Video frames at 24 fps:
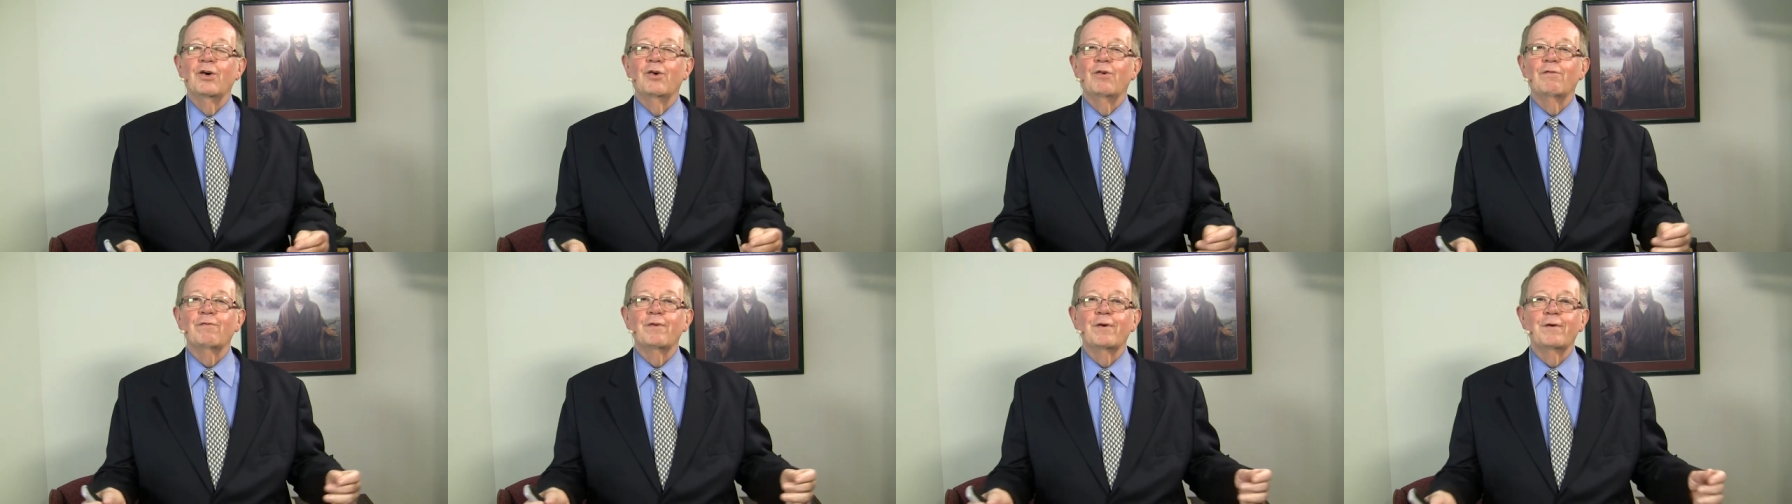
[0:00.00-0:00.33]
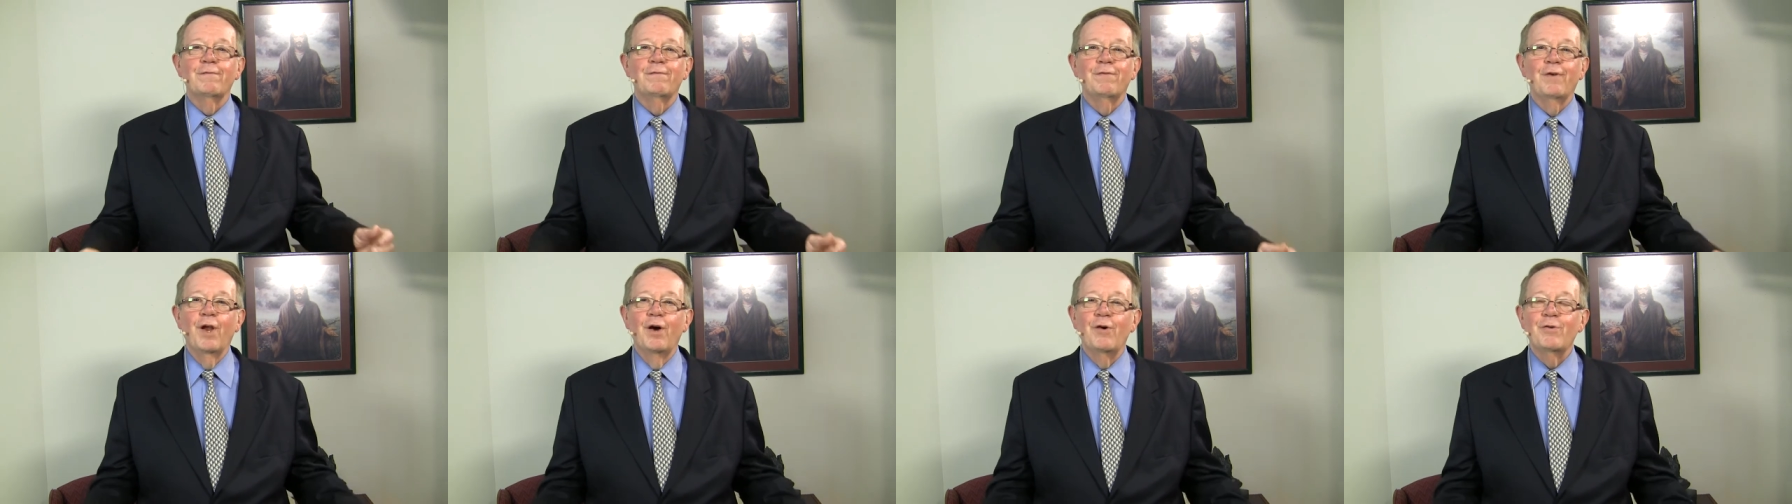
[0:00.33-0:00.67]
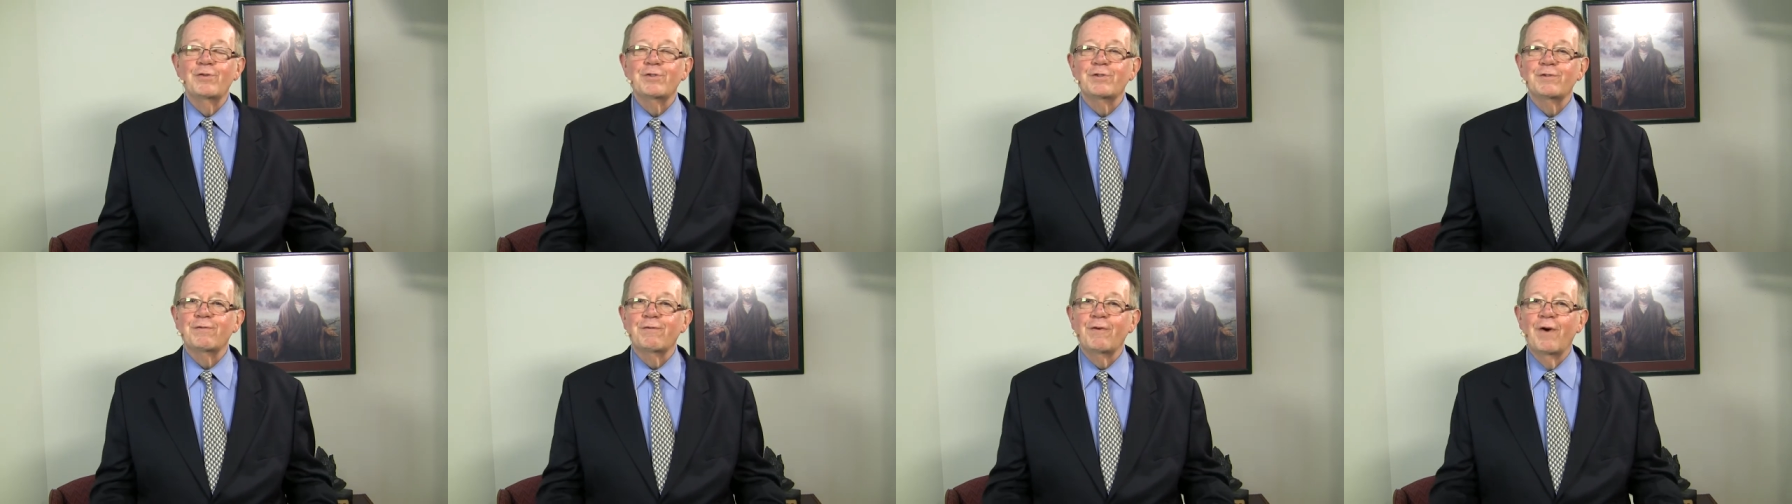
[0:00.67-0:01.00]

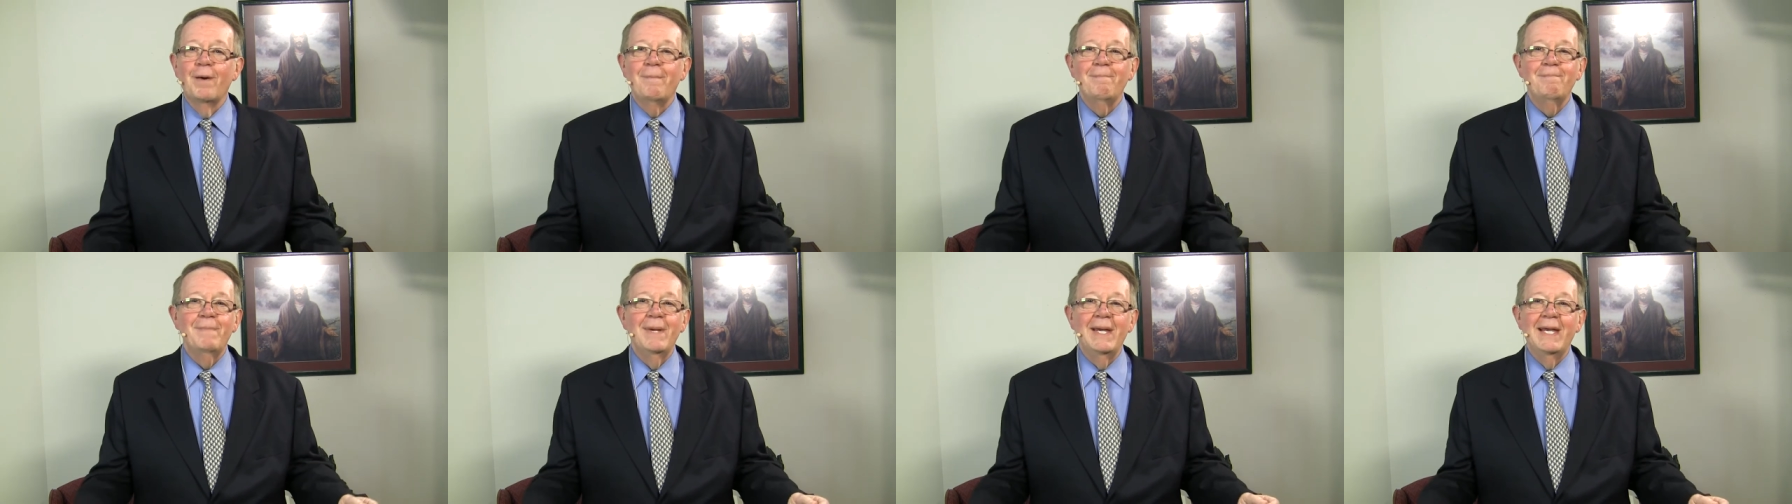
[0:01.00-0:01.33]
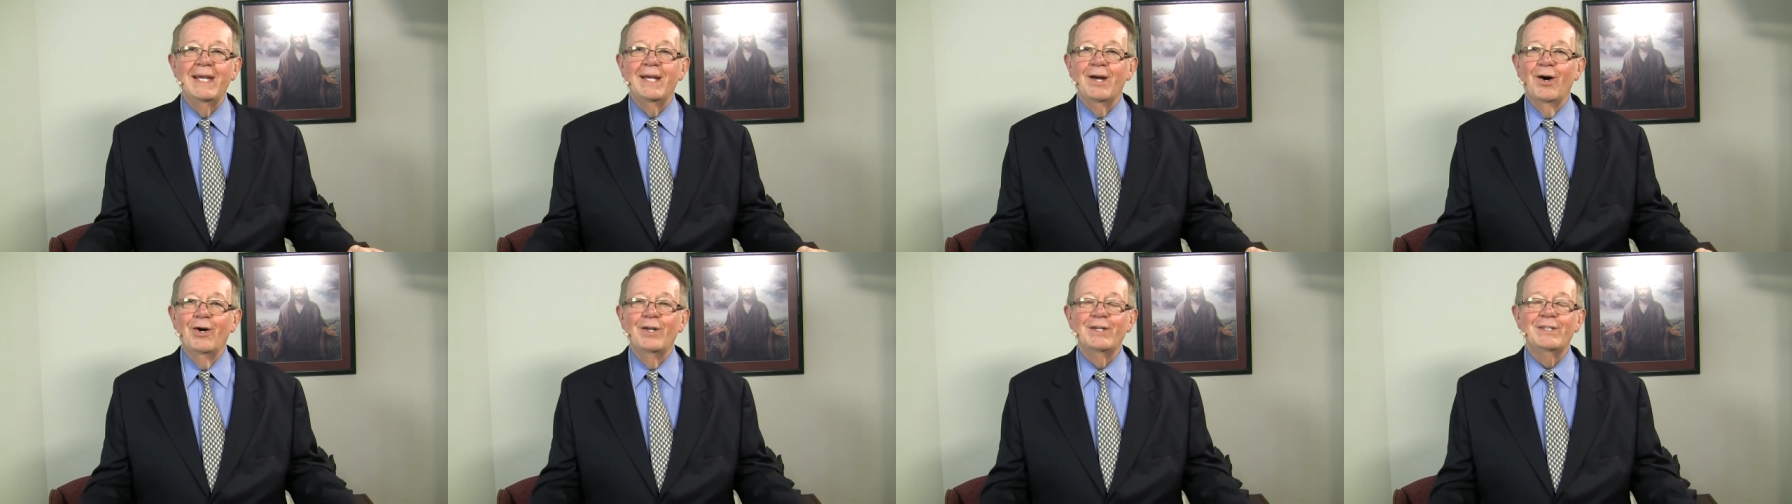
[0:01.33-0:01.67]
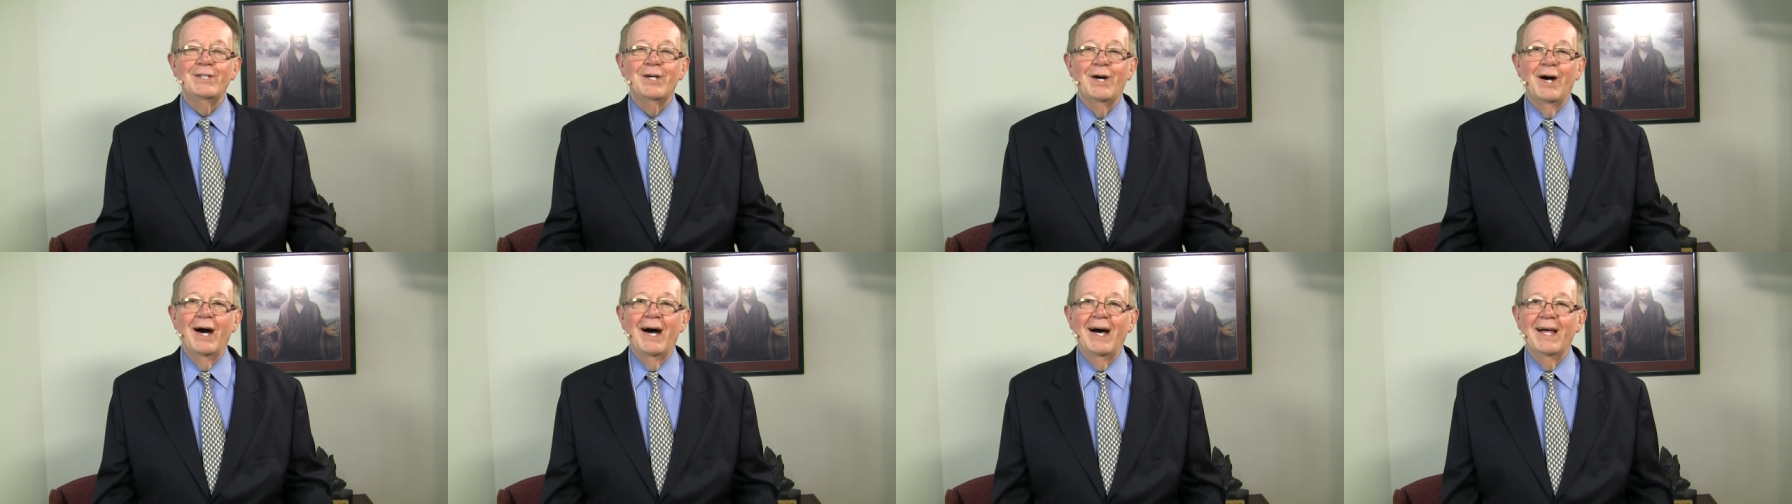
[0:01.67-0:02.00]
overflows from me
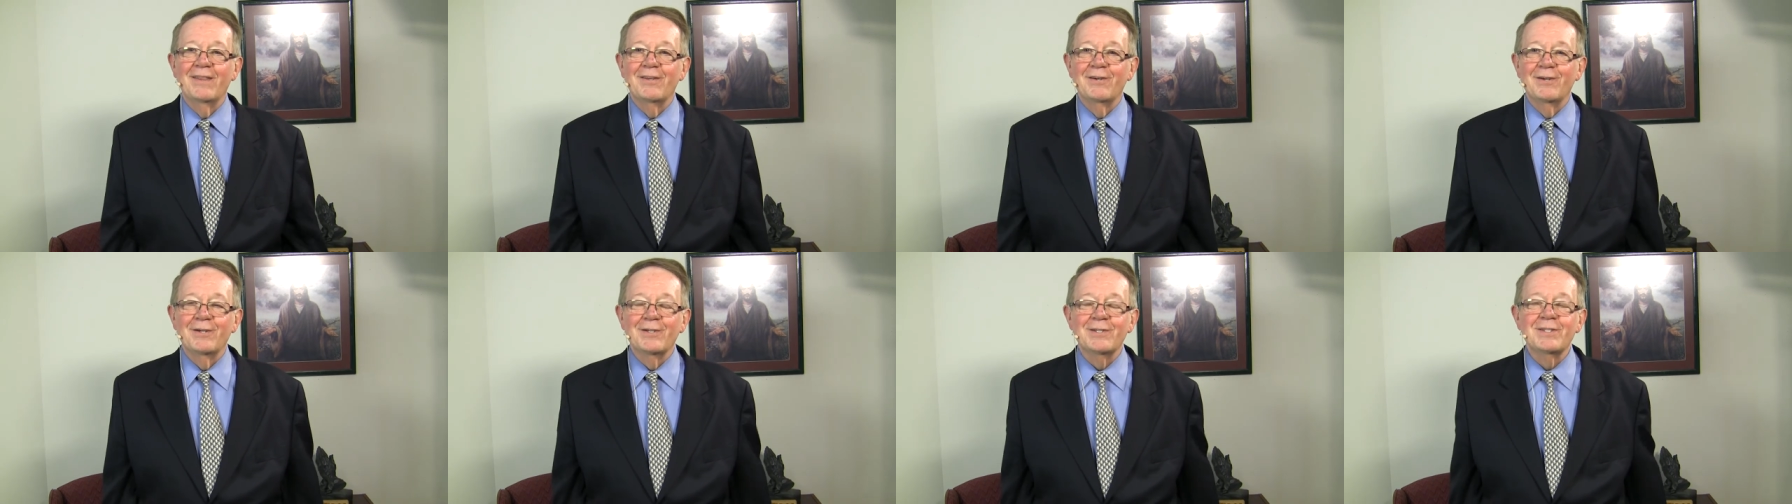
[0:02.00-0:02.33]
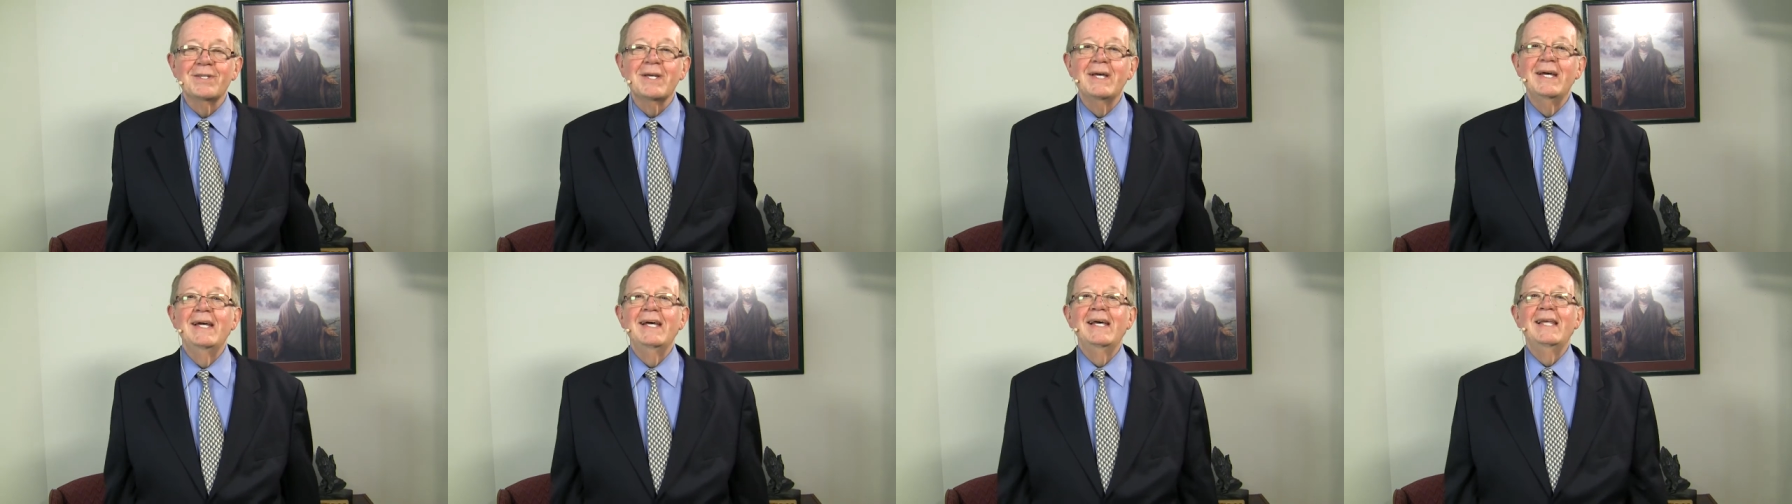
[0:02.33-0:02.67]
onto others,